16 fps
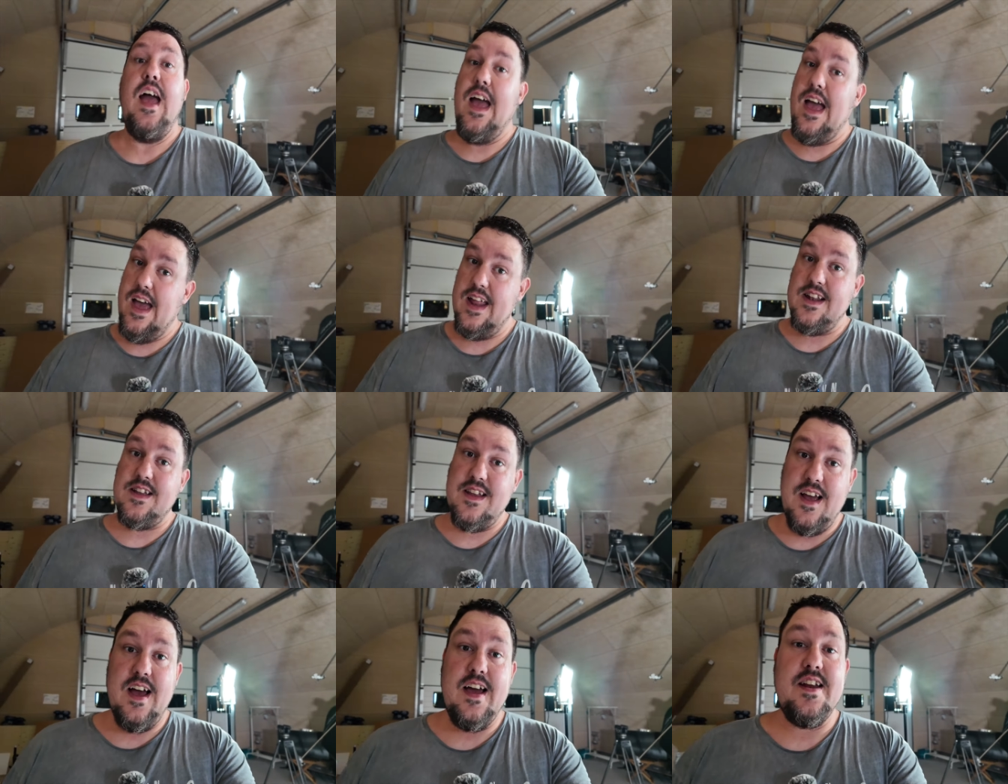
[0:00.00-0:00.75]

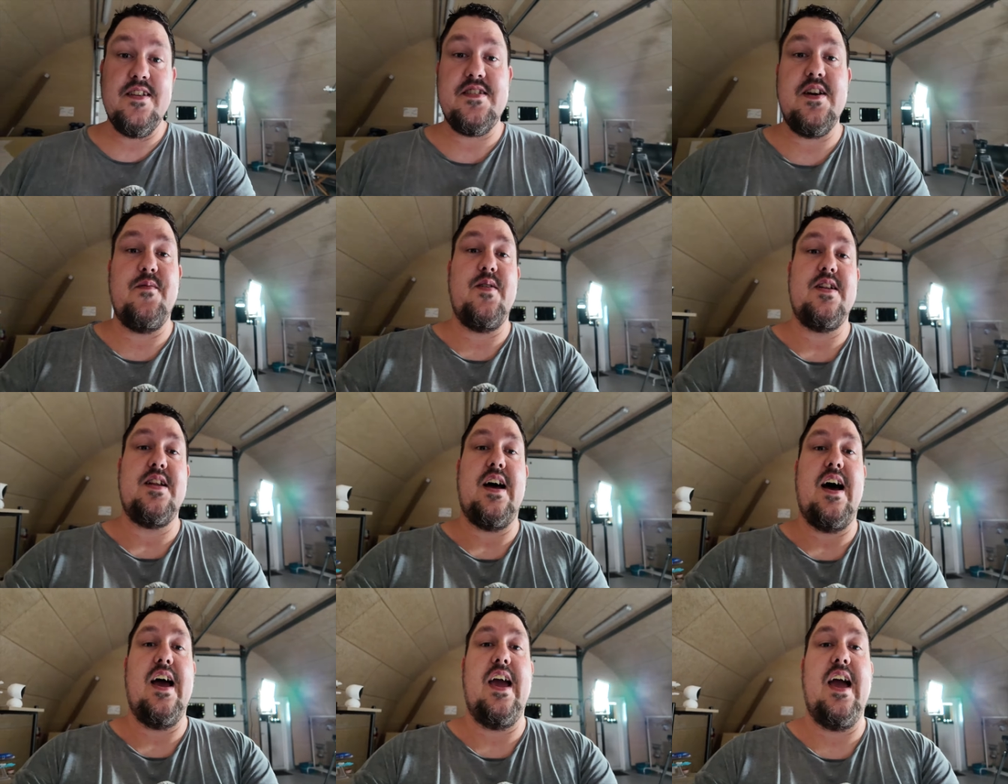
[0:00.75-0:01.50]
and I discovered
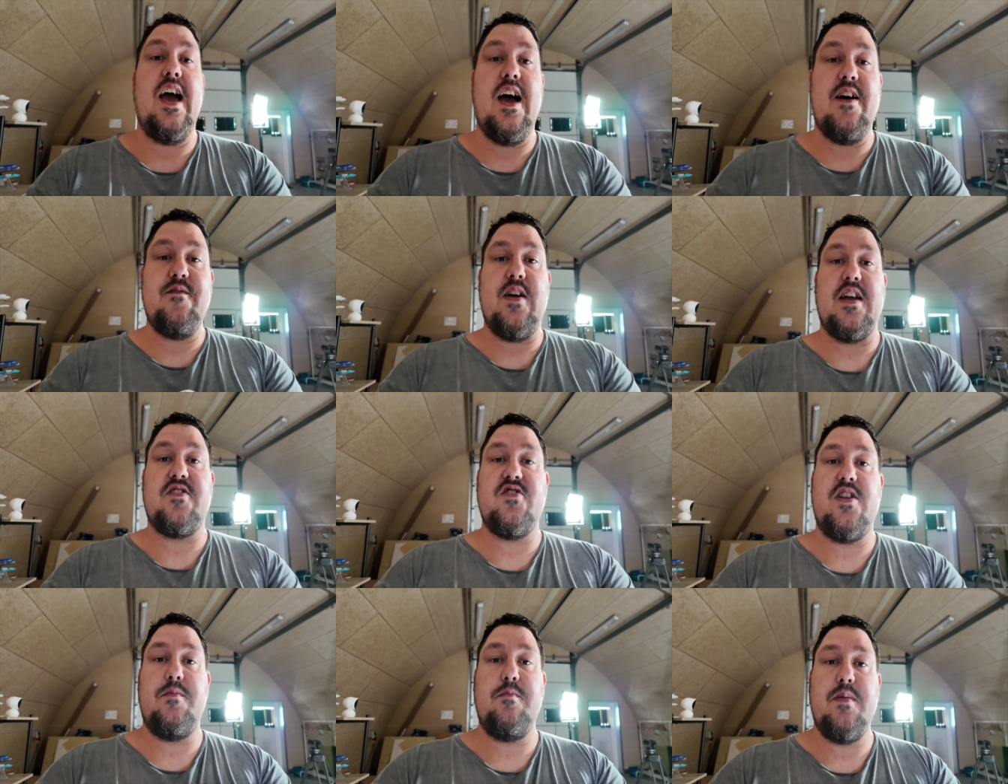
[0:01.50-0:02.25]
I have
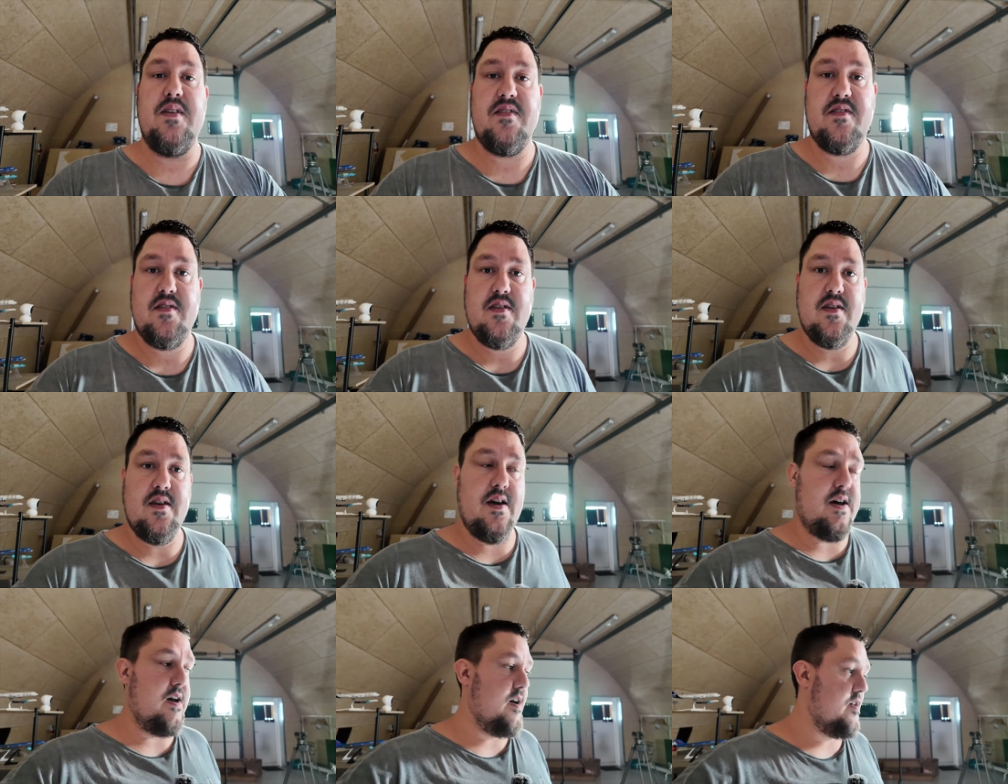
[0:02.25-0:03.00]
actually missed
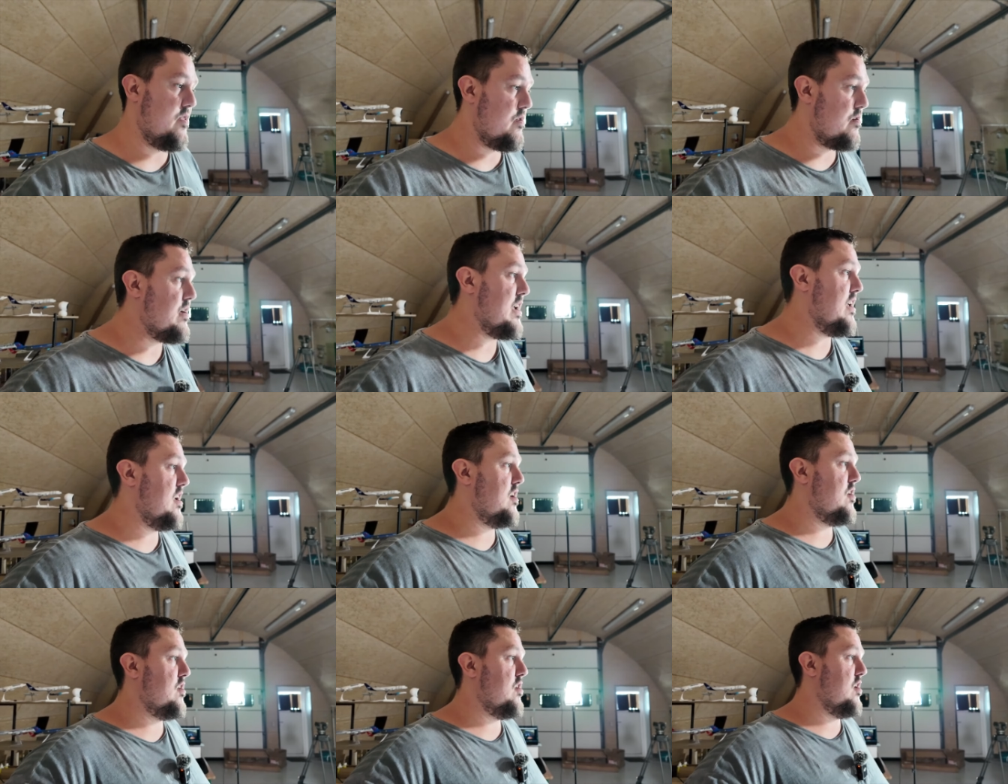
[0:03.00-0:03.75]
uh,
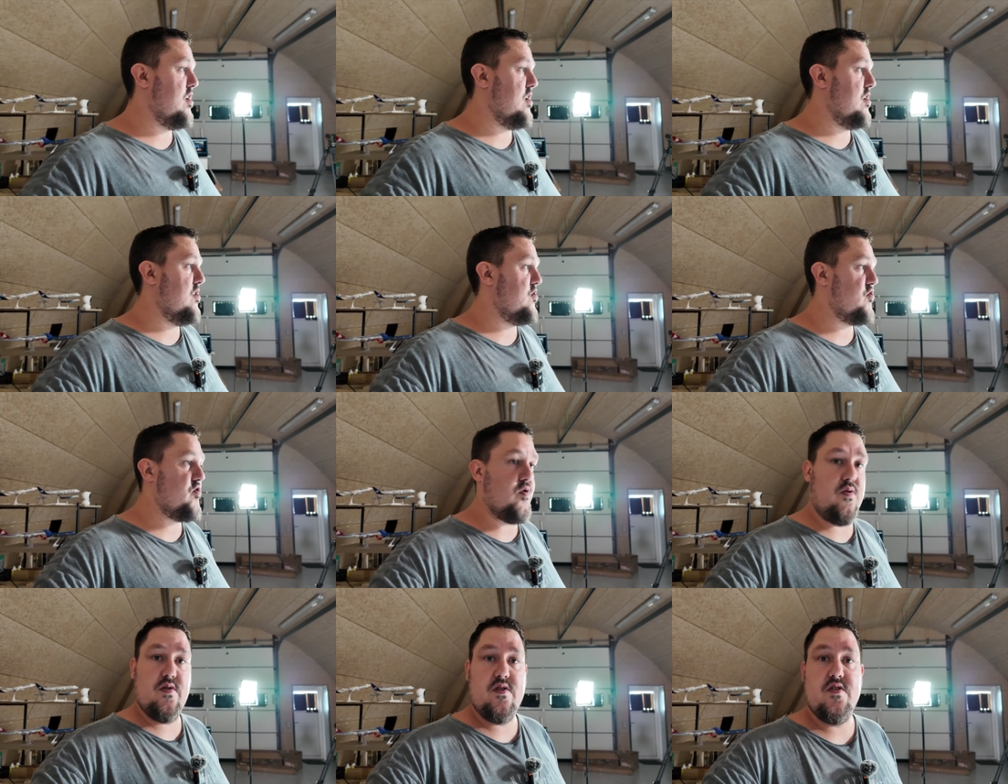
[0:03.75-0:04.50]
three uh,
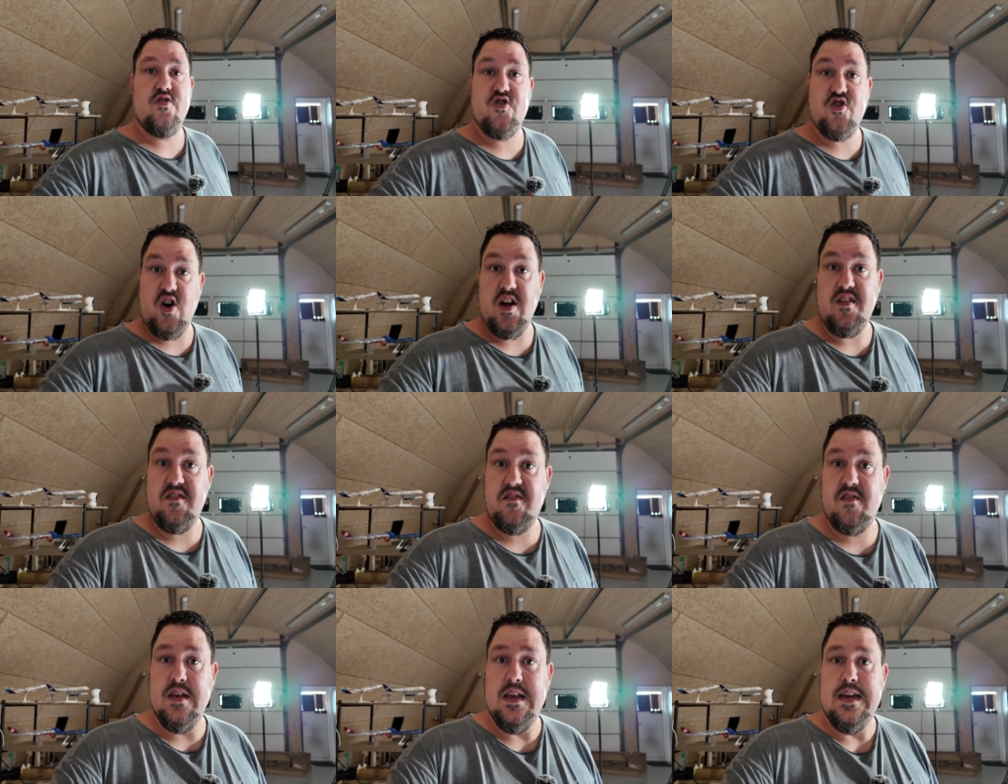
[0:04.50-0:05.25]
short
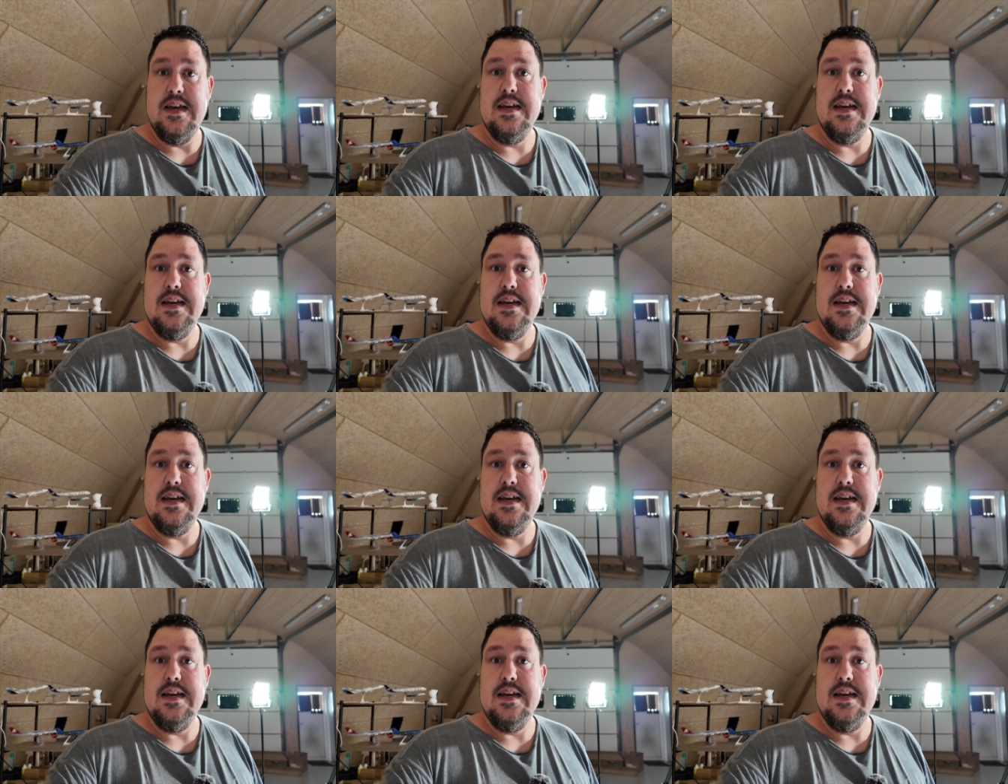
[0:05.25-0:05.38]
shots.